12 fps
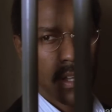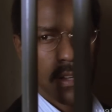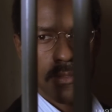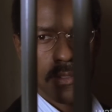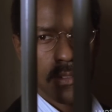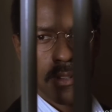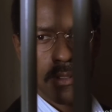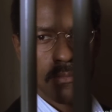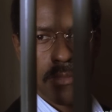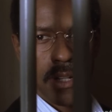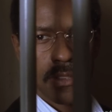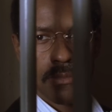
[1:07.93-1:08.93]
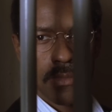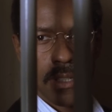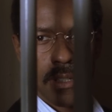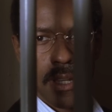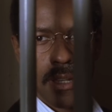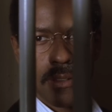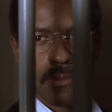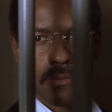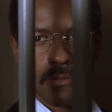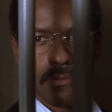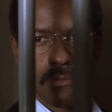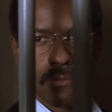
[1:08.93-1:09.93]
Love's gonna bust me out.
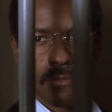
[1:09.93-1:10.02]
To